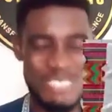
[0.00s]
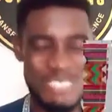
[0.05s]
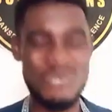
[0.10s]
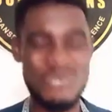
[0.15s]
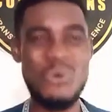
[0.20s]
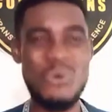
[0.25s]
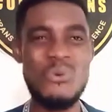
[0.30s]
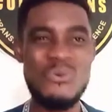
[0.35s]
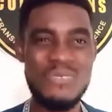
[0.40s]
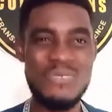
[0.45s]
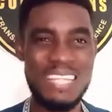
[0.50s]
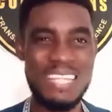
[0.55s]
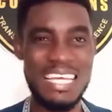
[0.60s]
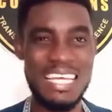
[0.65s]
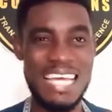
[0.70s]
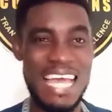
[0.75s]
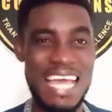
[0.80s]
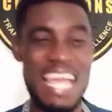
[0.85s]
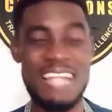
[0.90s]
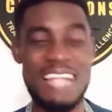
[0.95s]
to
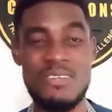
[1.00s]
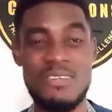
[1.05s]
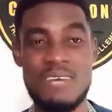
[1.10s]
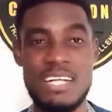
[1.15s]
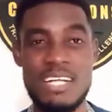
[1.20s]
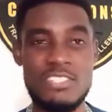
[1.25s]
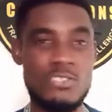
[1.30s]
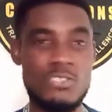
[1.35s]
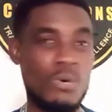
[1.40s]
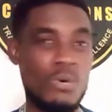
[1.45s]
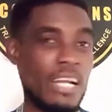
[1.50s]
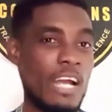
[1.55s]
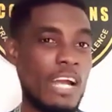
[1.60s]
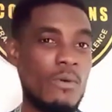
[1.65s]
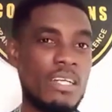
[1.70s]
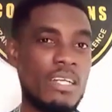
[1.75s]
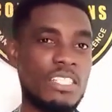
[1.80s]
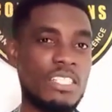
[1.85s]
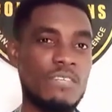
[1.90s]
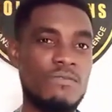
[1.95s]
the end, all right? So what
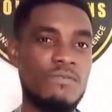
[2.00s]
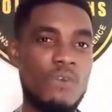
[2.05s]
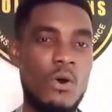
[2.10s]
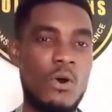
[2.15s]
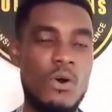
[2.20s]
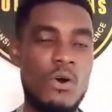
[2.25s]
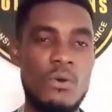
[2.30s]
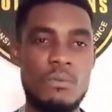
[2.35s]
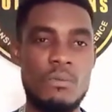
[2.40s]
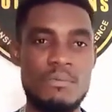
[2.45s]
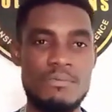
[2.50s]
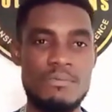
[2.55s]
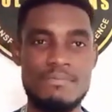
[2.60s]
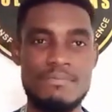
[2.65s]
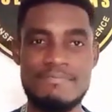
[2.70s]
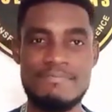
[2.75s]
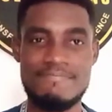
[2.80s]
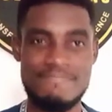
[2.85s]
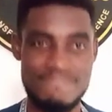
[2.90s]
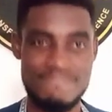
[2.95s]
are you waiting for?
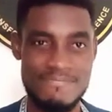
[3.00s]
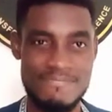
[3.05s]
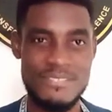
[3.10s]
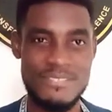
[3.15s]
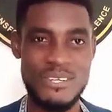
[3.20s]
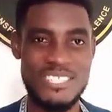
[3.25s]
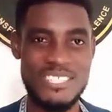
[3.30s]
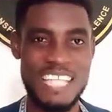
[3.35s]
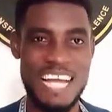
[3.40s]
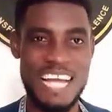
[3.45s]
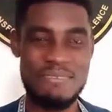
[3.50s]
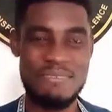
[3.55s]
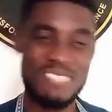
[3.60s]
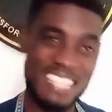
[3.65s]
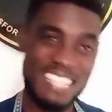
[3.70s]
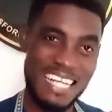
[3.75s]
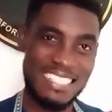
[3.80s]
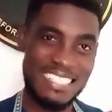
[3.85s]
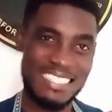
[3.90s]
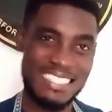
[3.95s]
Your time
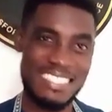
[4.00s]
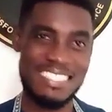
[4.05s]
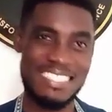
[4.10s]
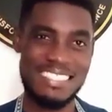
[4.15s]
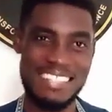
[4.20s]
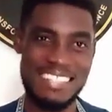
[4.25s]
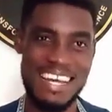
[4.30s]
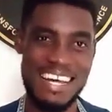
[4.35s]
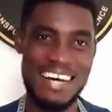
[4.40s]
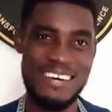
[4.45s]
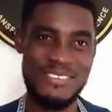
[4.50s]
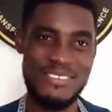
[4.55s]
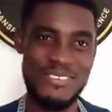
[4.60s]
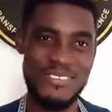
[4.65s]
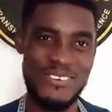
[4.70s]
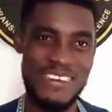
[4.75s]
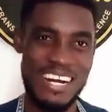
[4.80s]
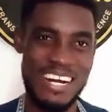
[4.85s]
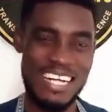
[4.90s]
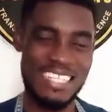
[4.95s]
starts
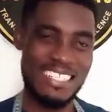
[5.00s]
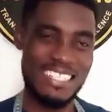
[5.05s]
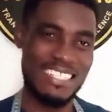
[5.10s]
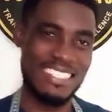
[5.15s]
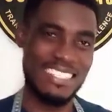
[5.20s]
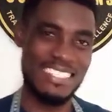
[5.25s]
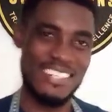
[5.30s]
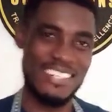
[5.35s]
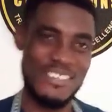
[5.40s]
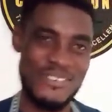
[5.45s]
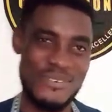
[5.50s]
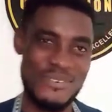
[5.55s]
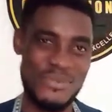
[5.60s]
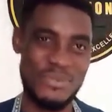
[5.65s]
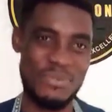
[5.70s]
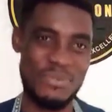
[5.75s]
now, all right? Let's go.